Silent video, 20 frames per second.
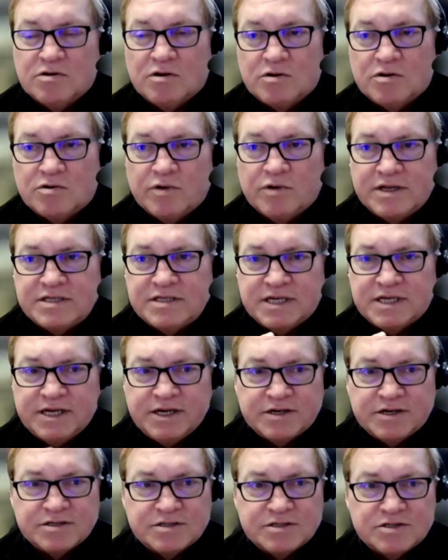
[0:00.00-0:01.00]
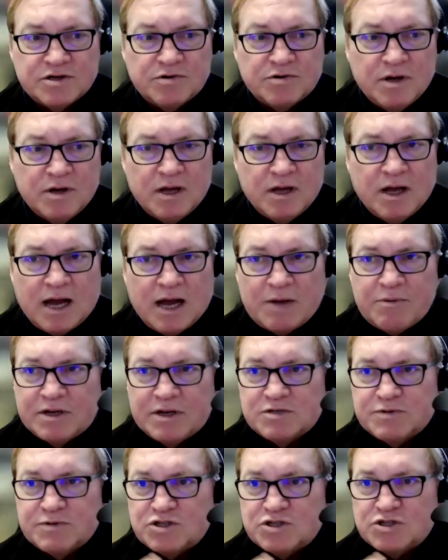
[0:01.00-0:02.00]
great to hear. So I want to
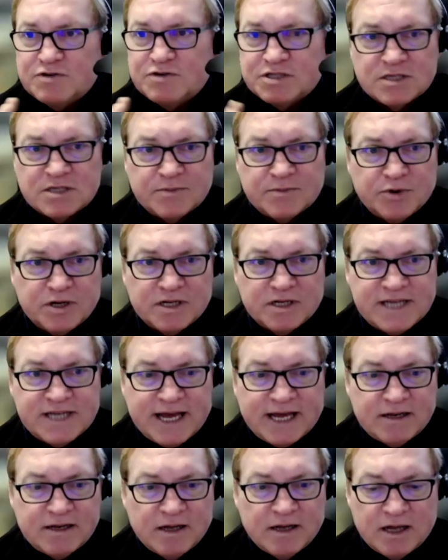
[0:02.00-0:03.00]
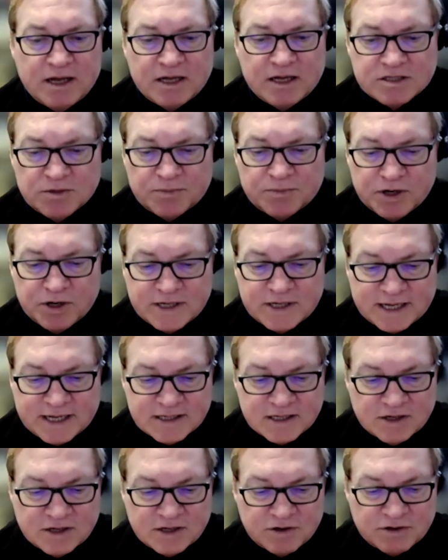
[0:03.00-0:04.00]
switch over just to Bernadette. So Bernadette,
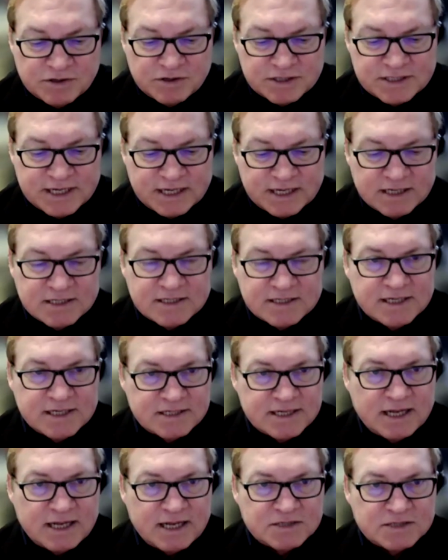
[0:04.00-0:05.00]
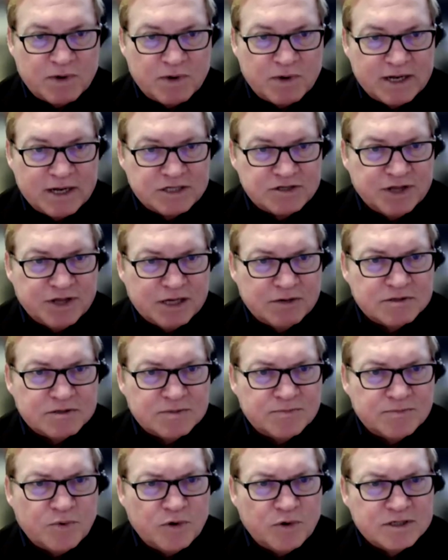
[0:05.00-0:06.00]
you know, tell us, why did you think it was
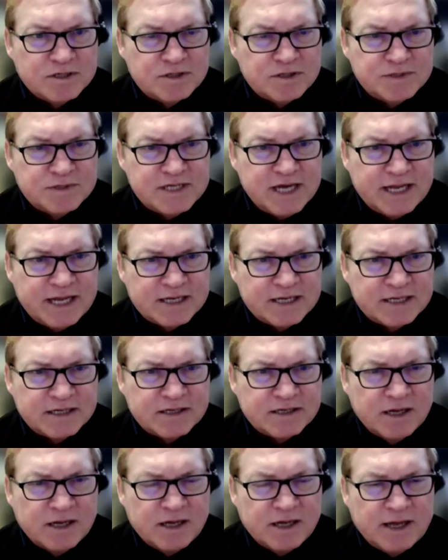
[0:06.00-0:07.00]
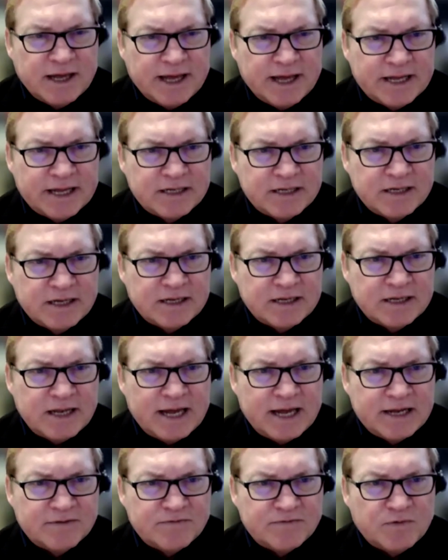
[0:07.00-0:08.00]
important to attend, and in
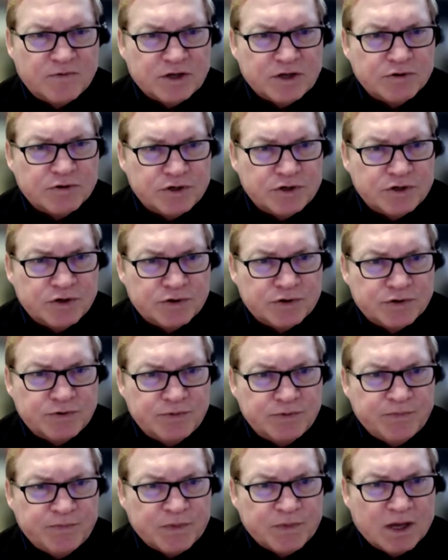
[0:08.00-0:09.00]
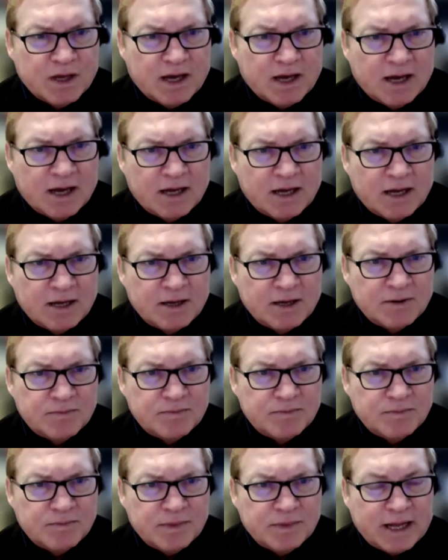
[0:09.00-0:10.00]
light of what you do,
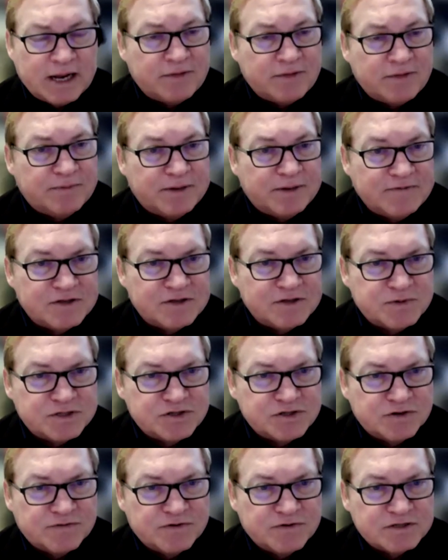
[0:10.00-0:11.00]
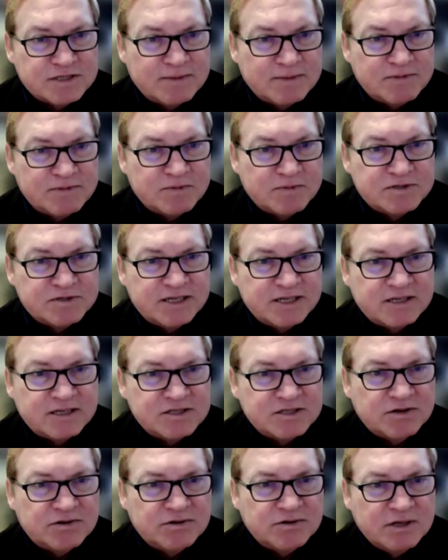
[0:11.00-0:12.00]
and I believe this was your first time to Brazil.
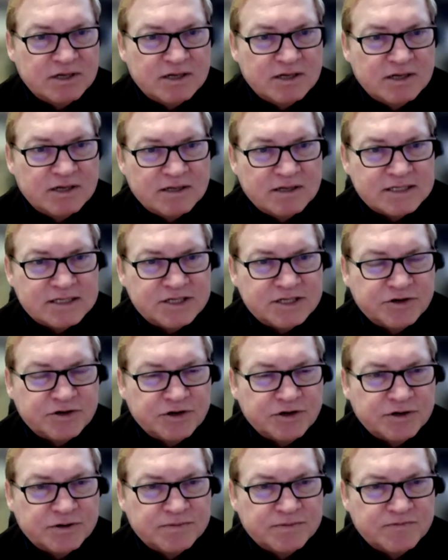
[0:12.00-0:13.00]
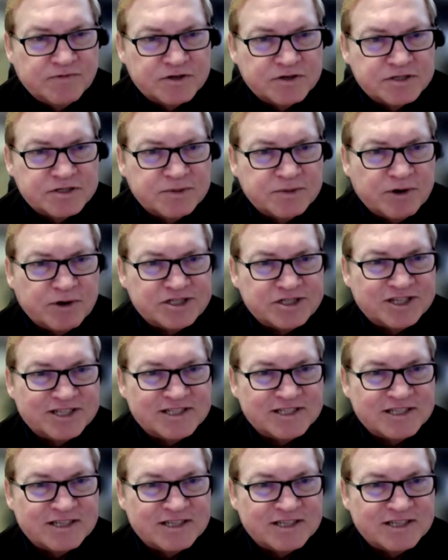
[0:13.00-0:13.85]
So let's hear your first impressions.